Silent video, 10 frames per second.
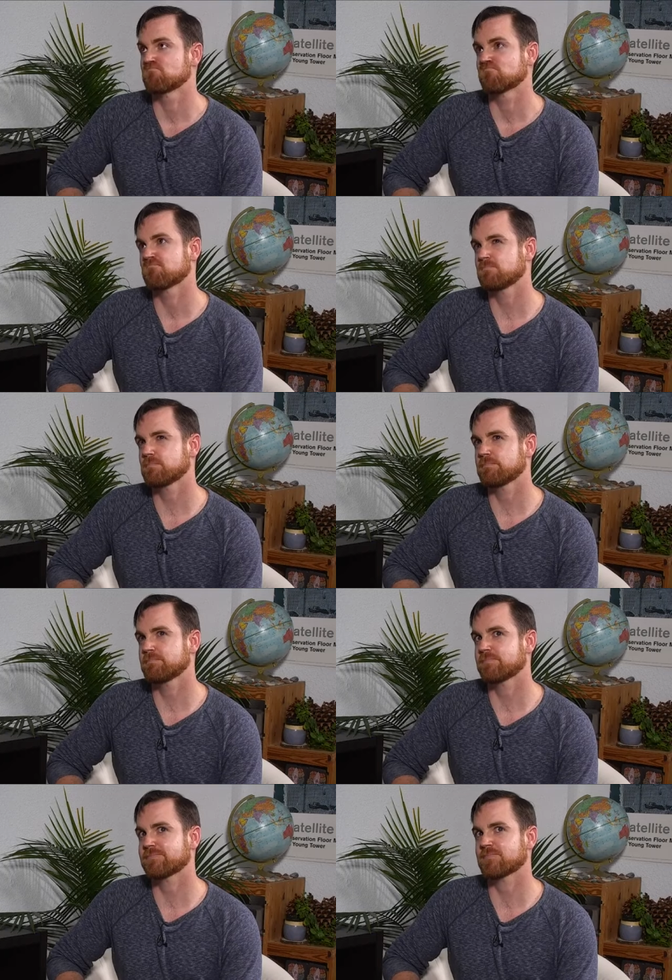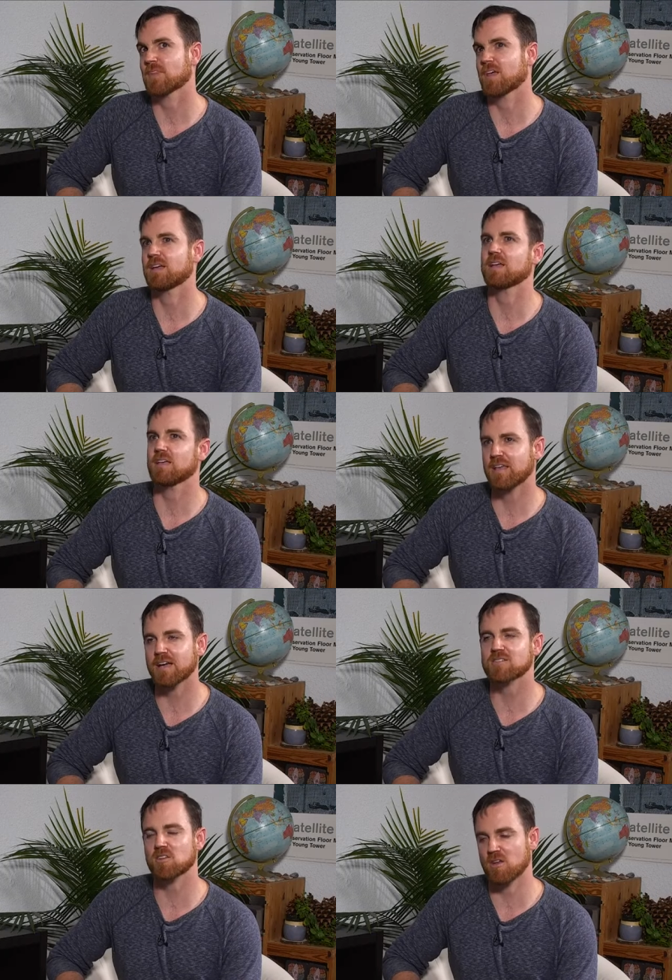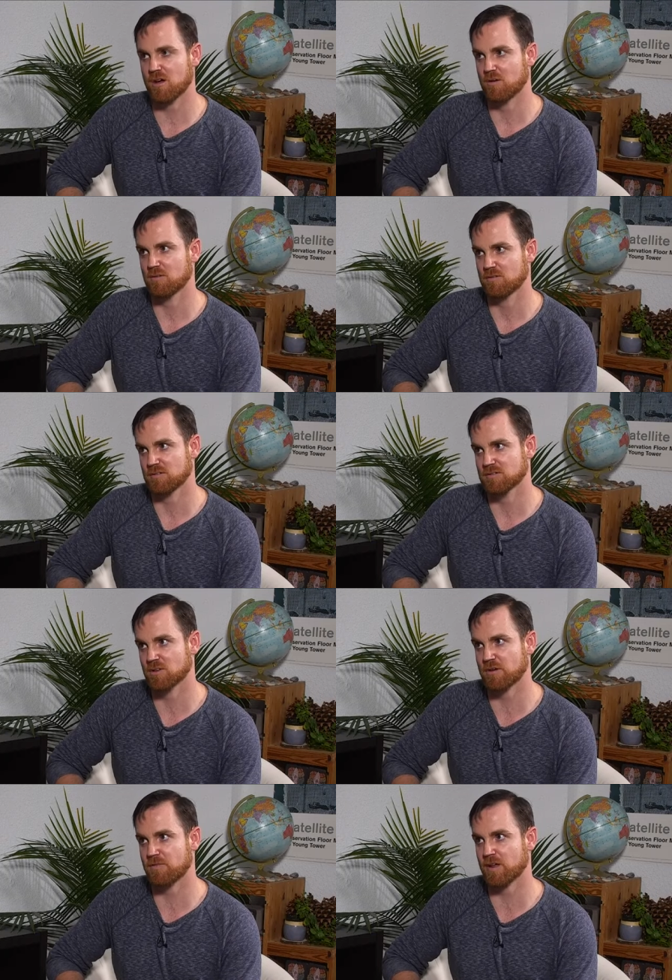Mm, yes and no. So i thought